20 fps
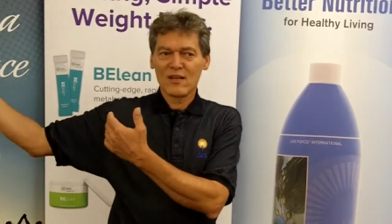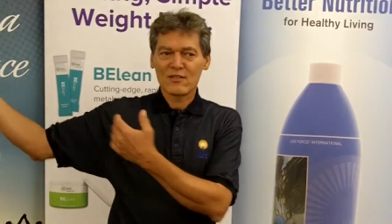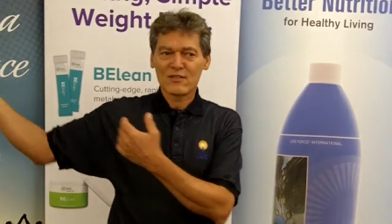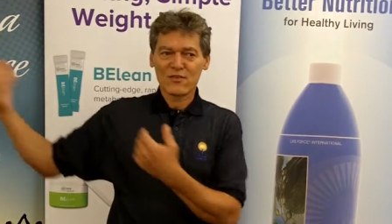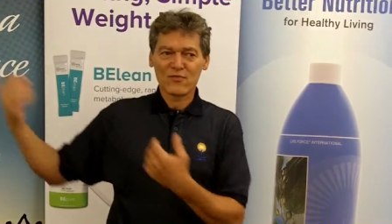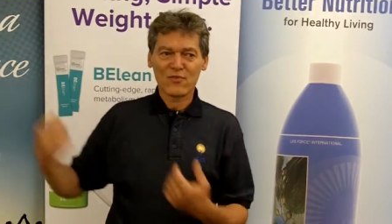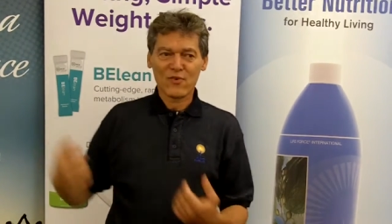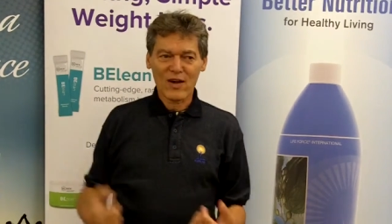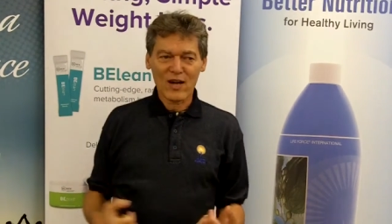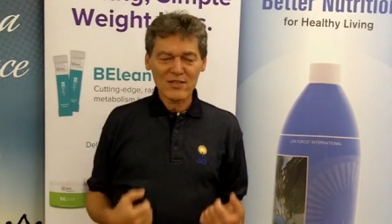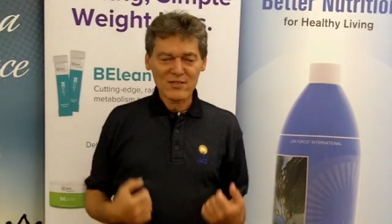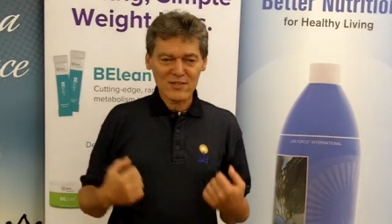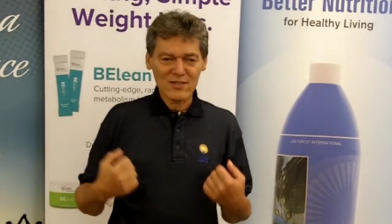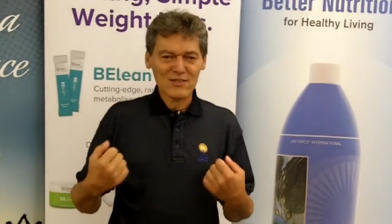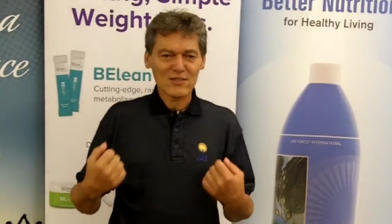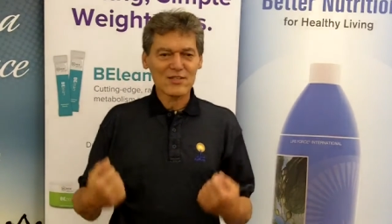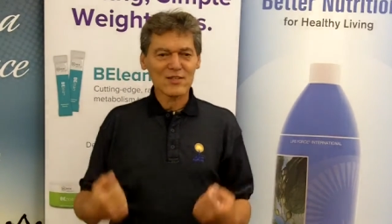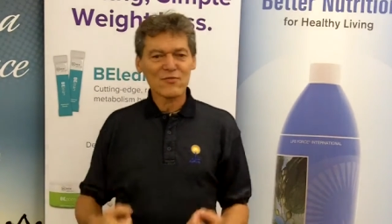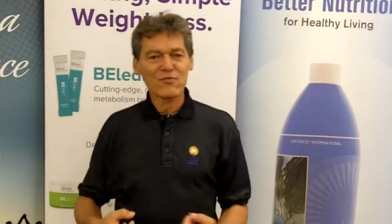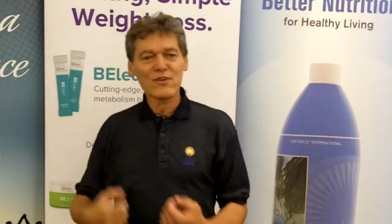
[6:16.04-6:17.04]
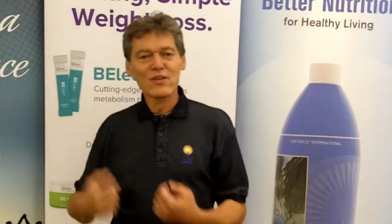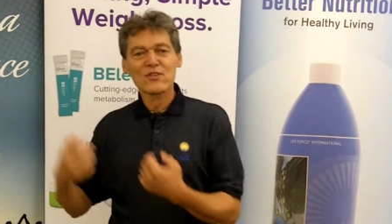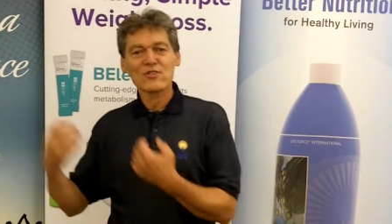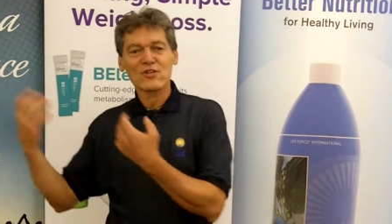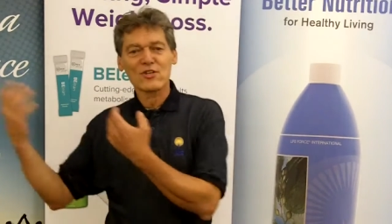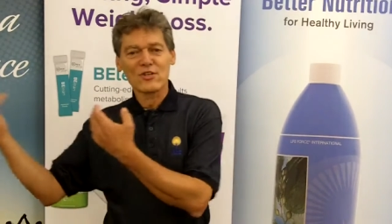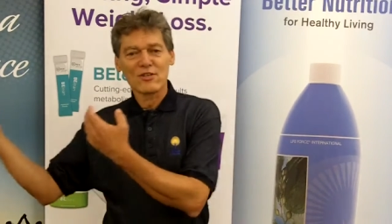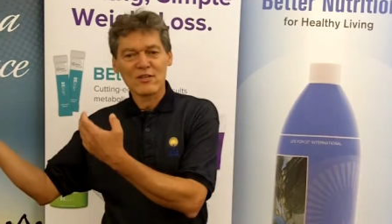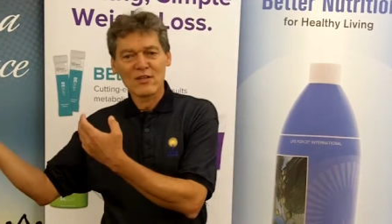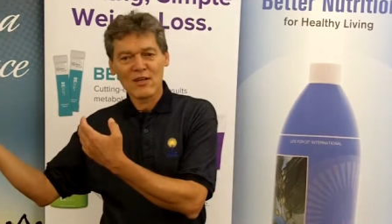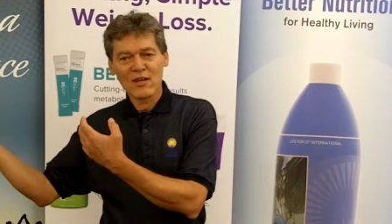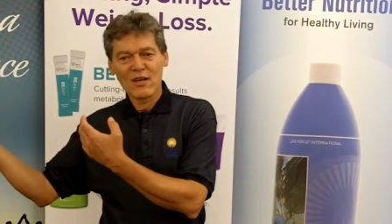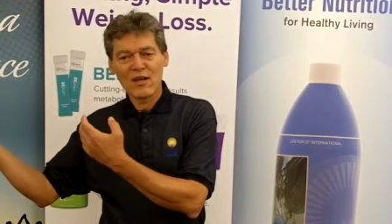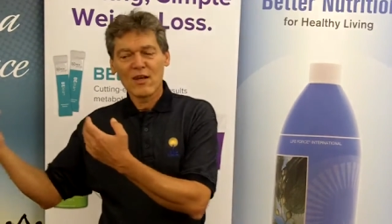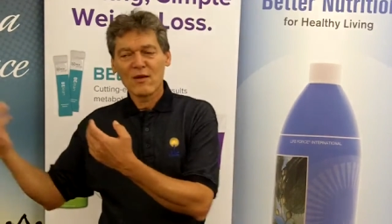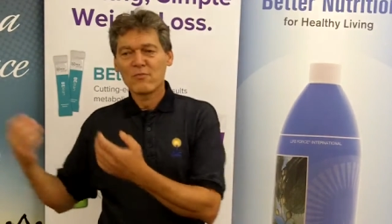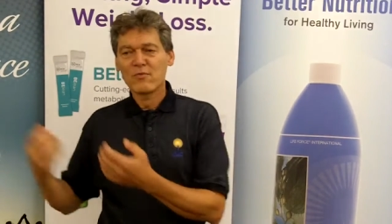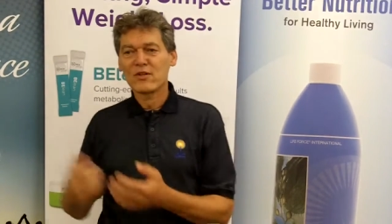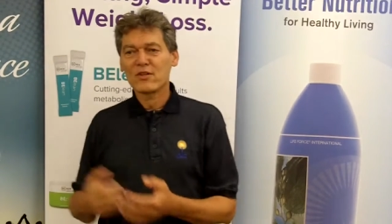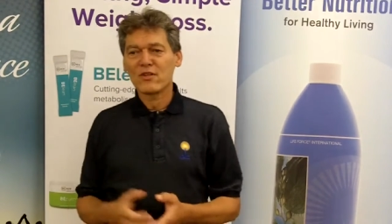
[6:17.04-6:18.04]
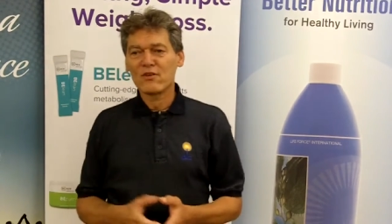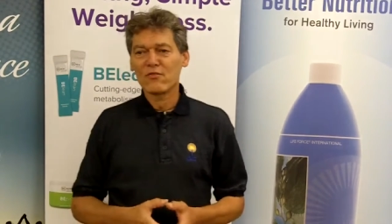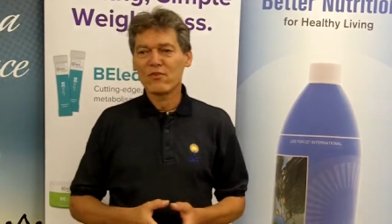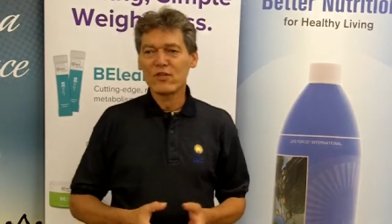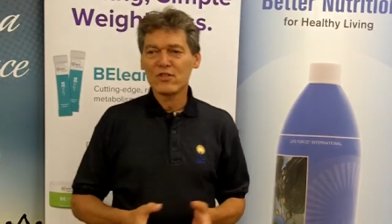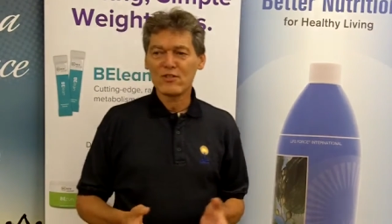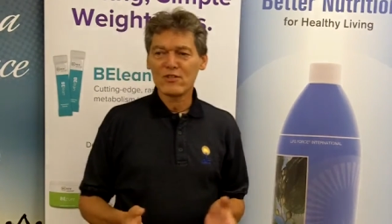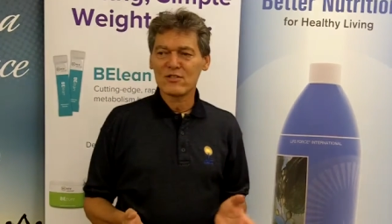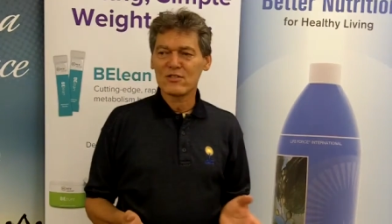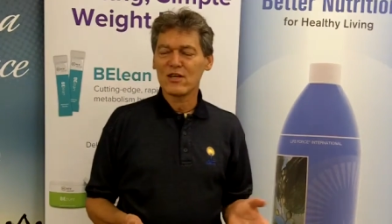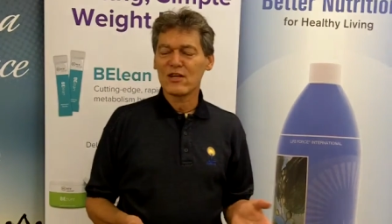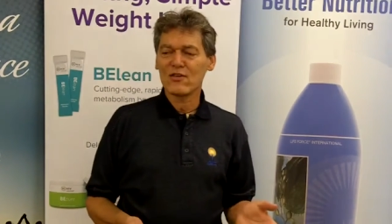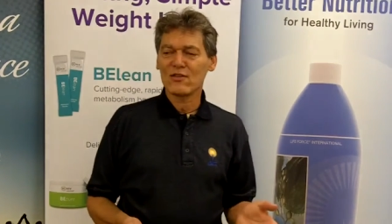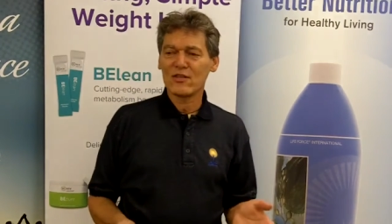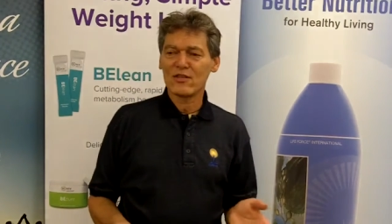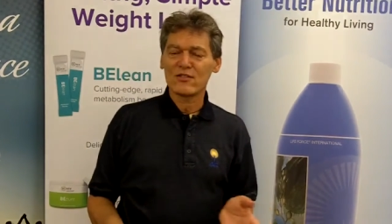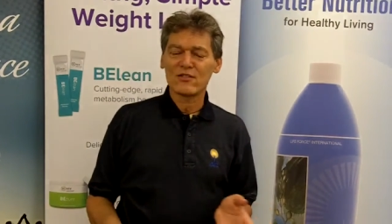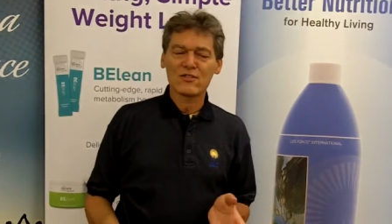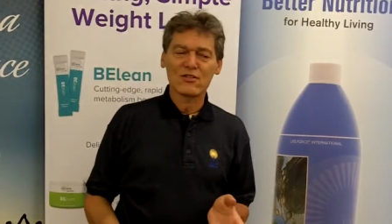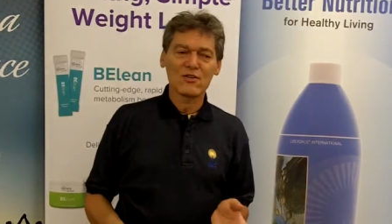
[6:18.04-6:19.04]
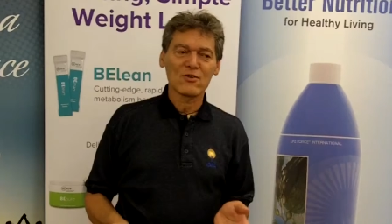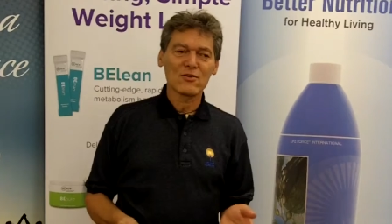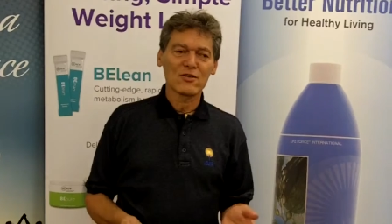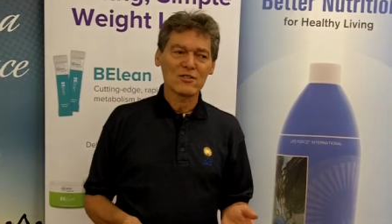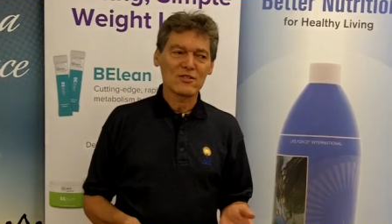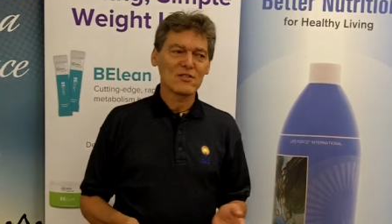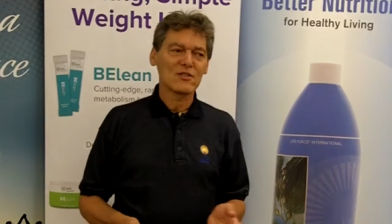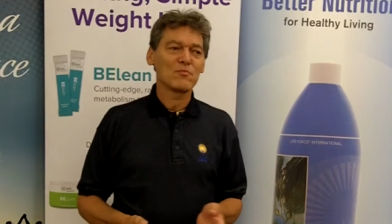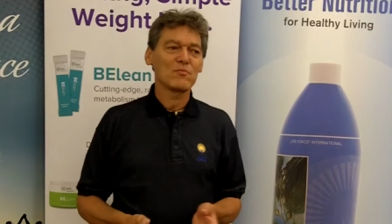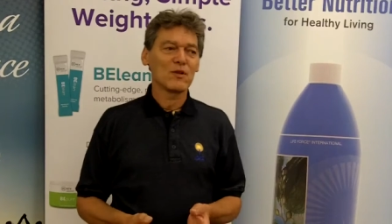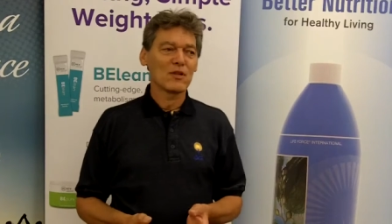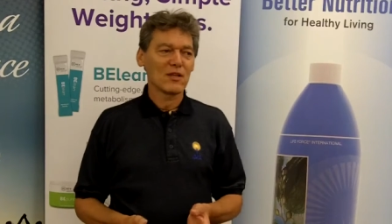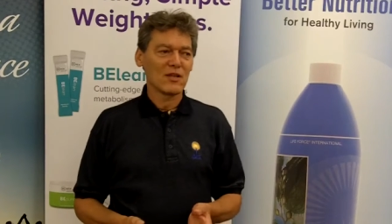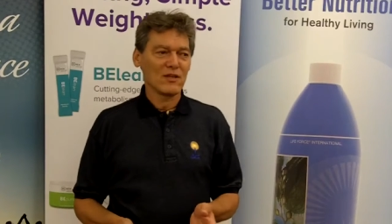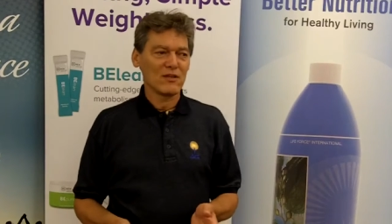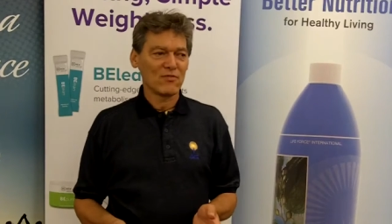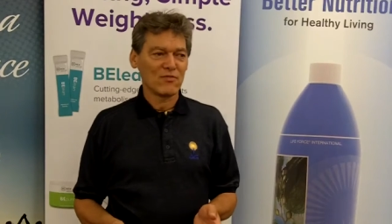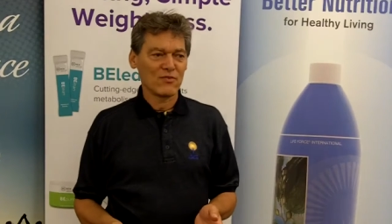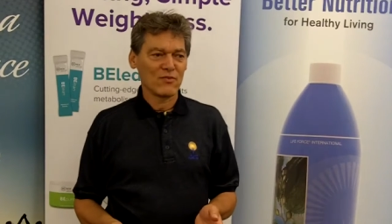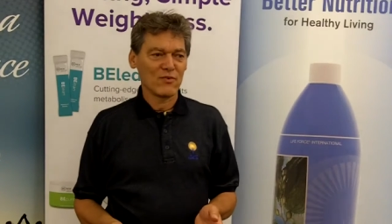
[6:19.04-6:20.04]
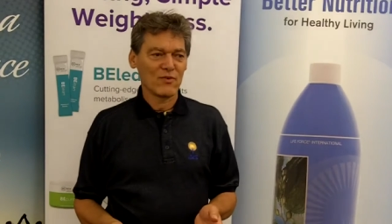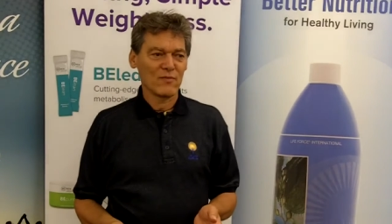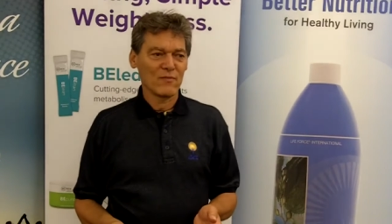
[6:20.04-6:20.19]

So for us, it's a vision, but the vision's only as strong as the belief.